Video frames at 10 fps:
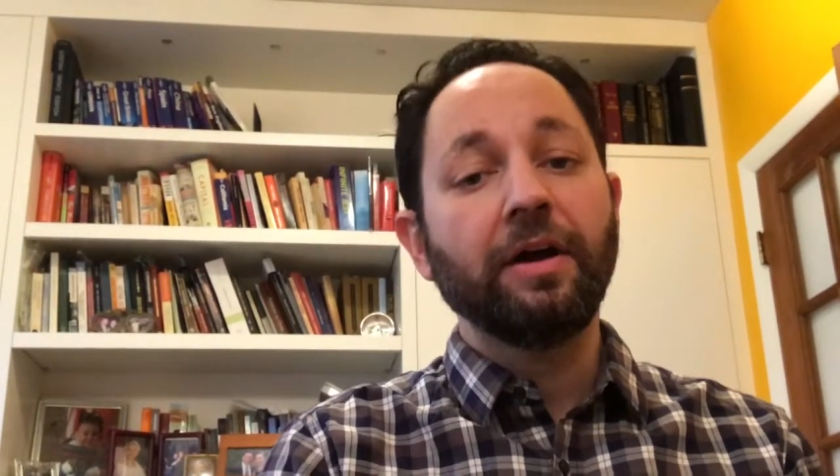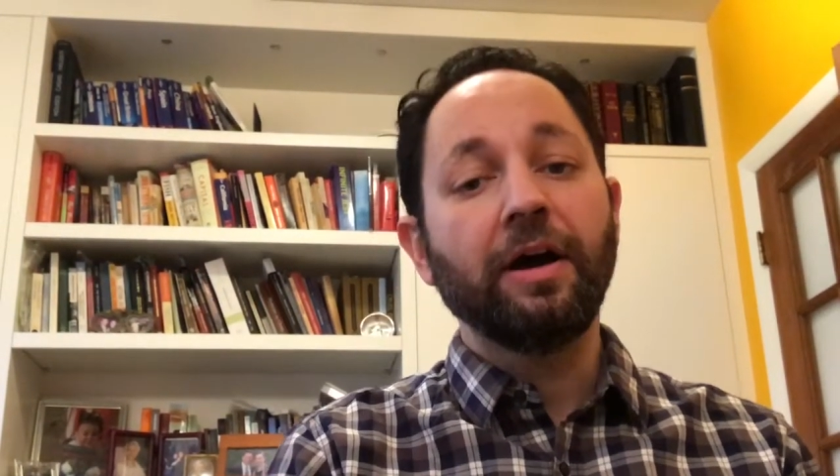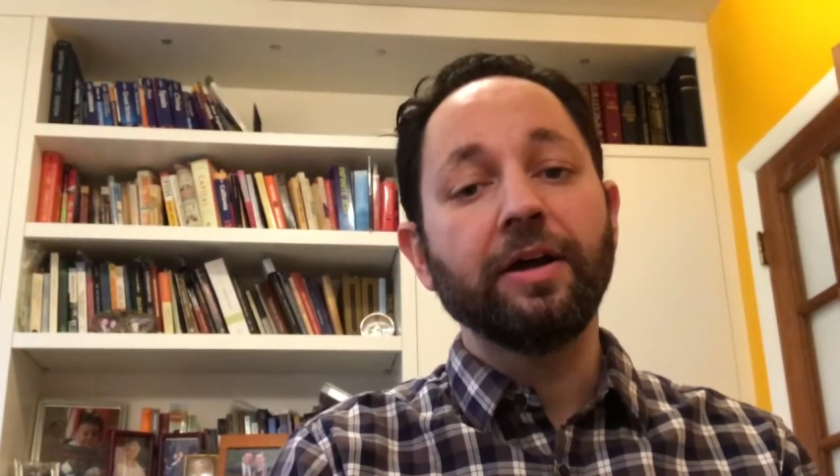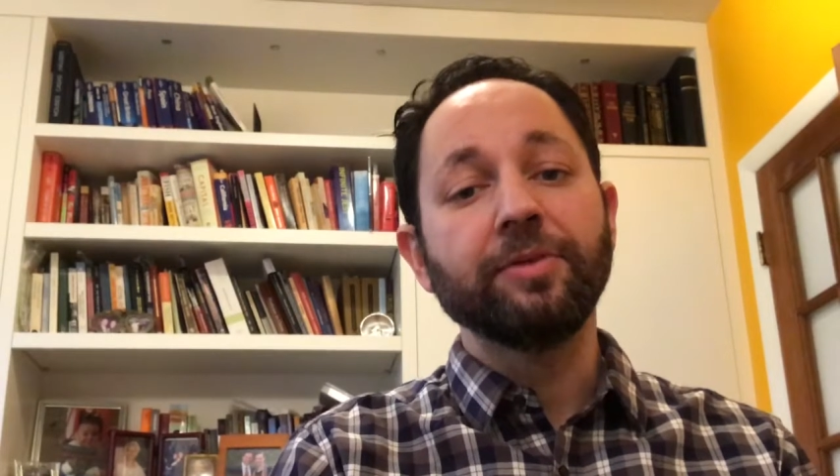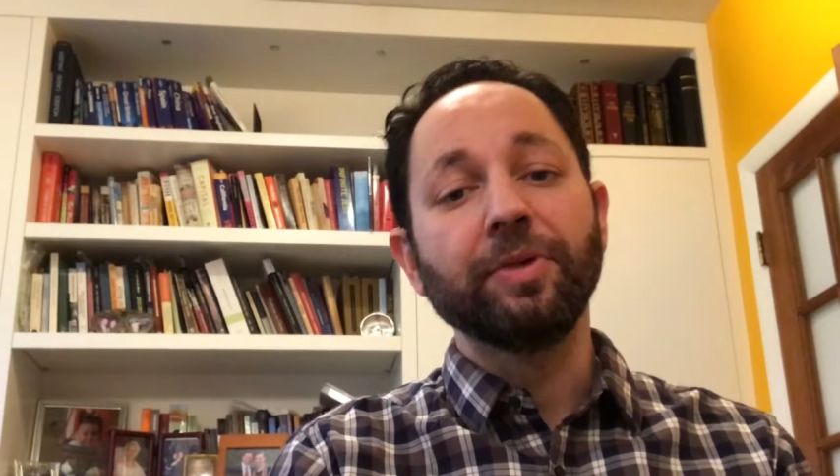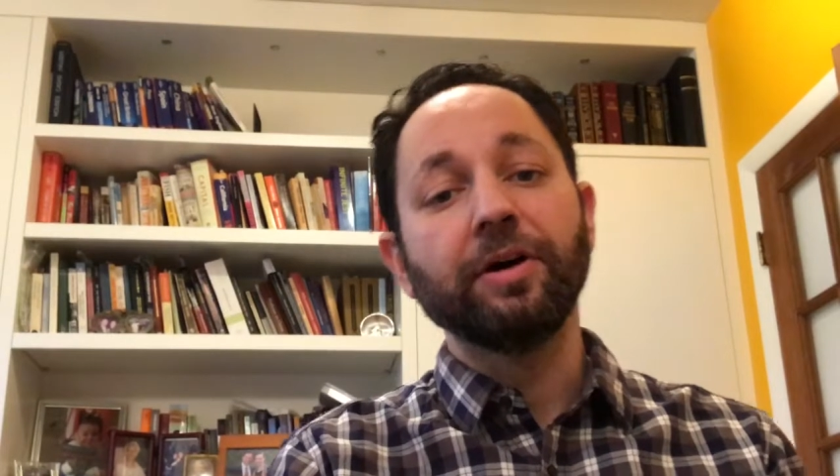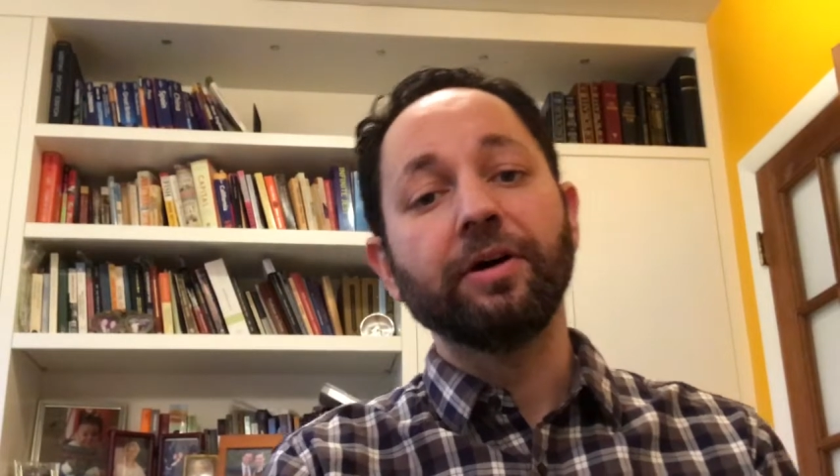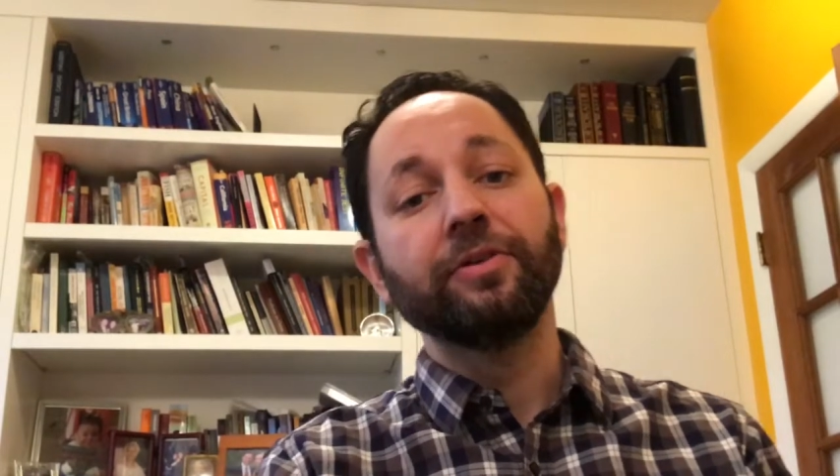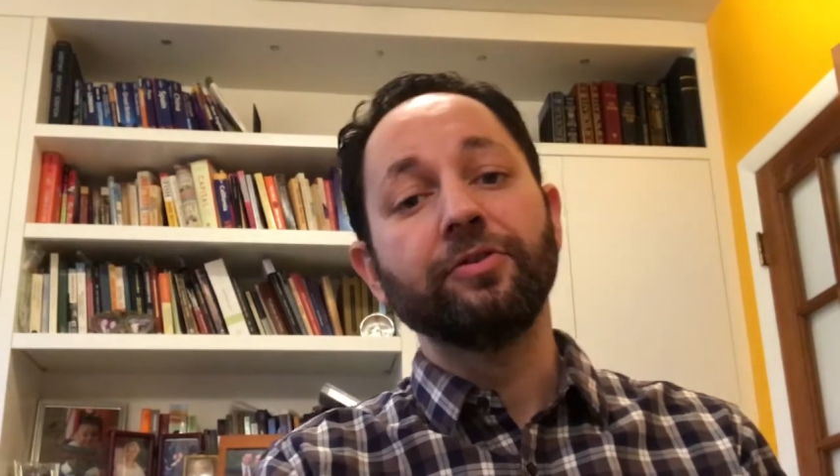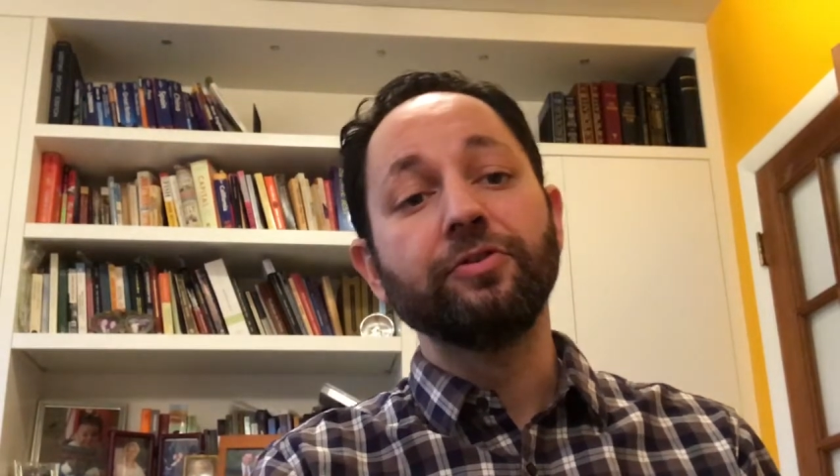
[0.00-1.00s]
I'm
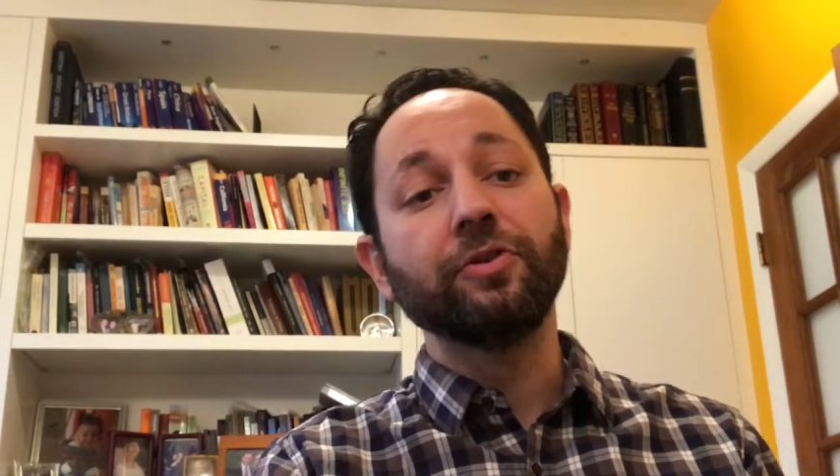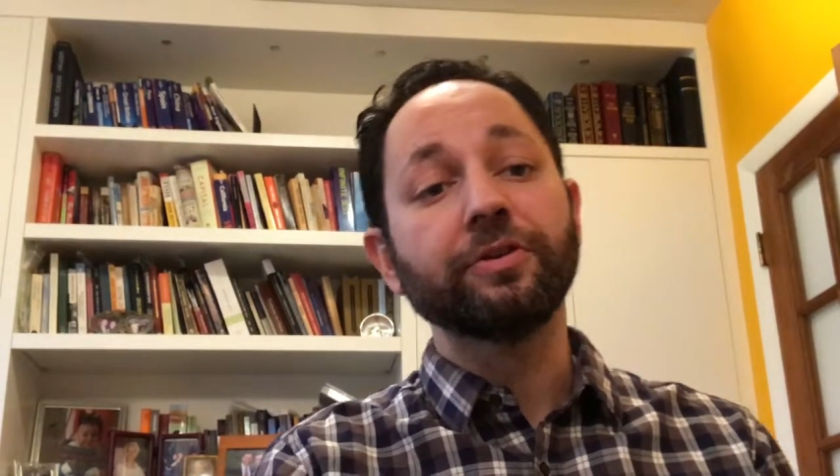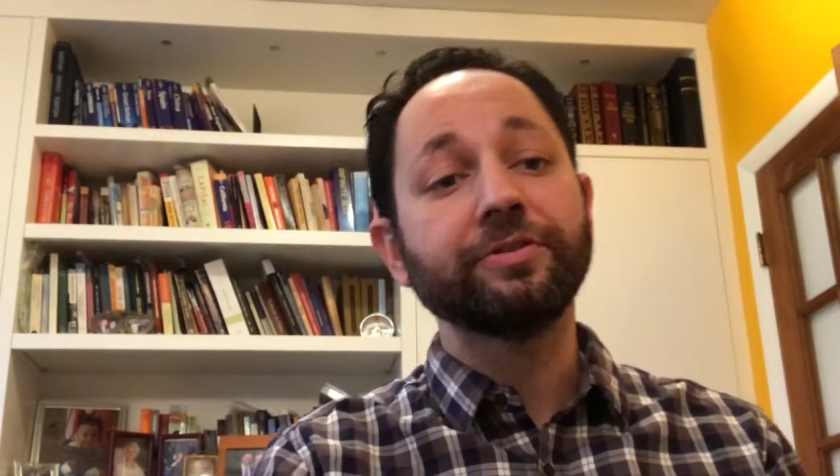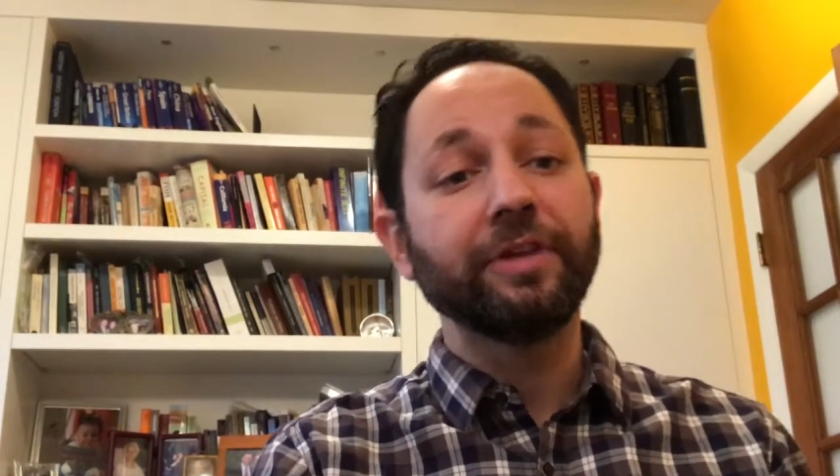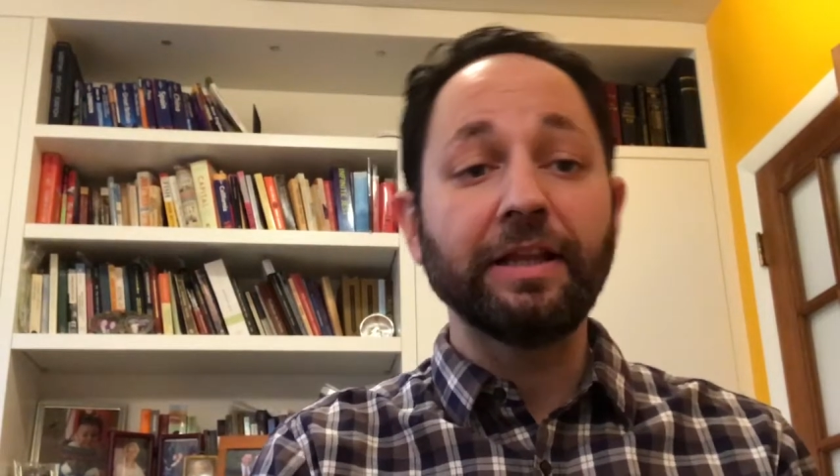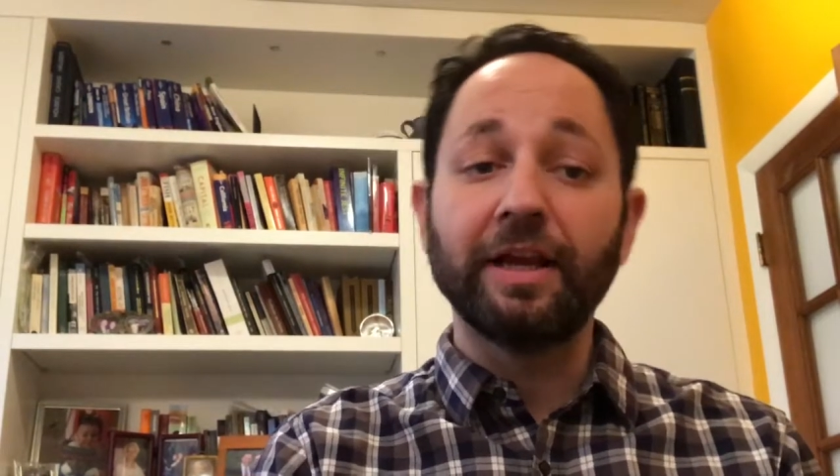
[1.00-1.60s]
a New York State